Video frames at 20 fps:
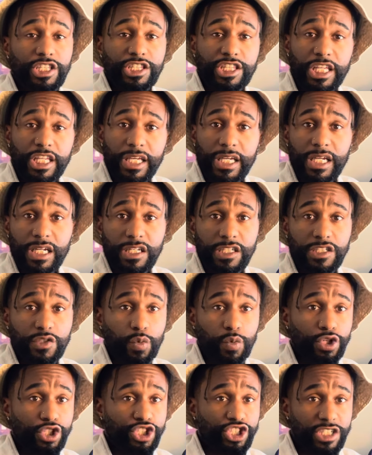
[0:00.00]
Things
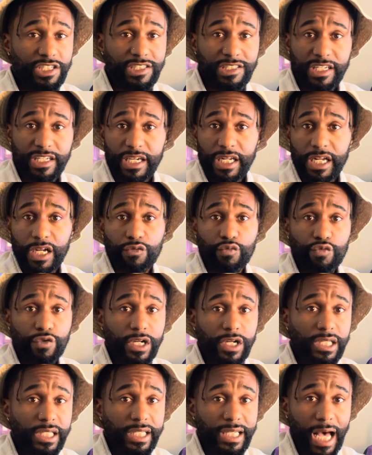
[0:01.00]
were just getting
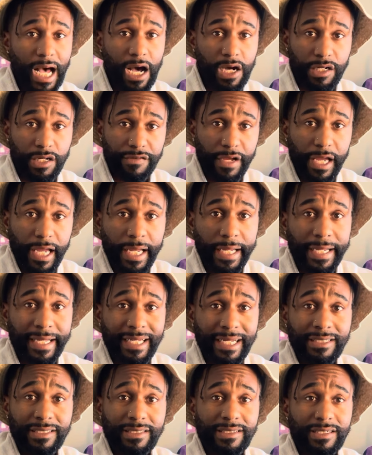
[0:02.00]
really out of
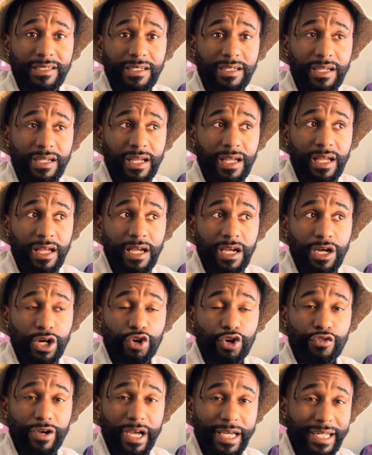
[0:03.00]
hand.
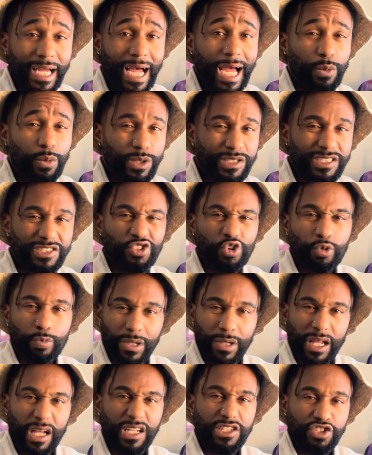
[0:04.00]
Granted, I was still
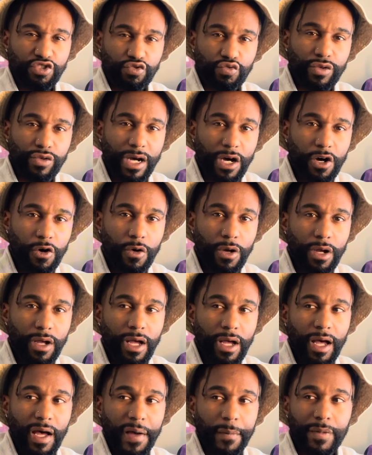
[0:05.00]
blessed throughout,
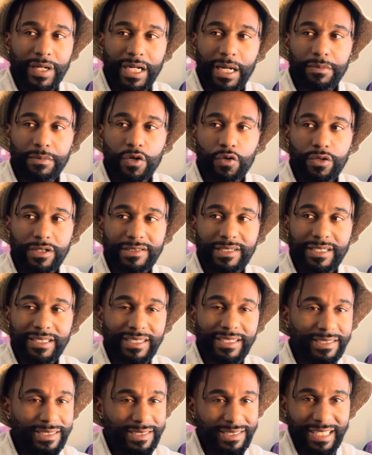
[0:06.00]
but I'm noticing
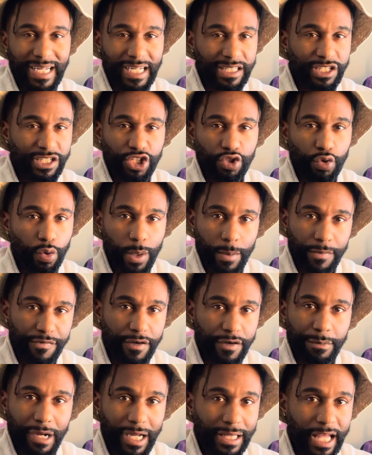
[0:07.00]
this is not the norm
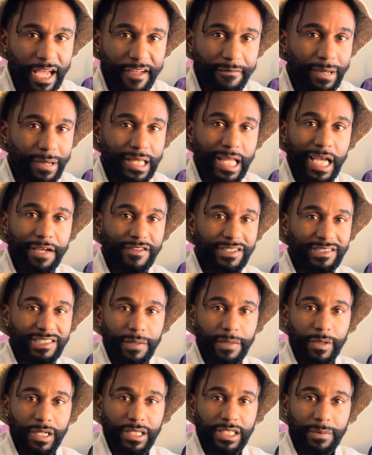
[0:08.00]
for my life. My life is
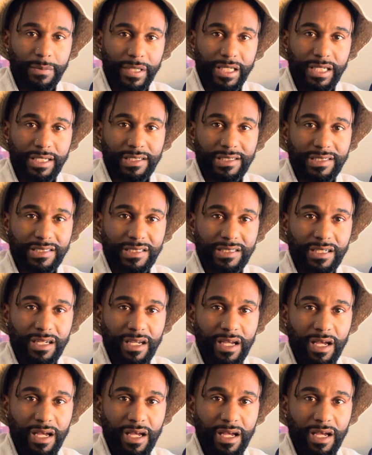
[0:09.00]
typically peace.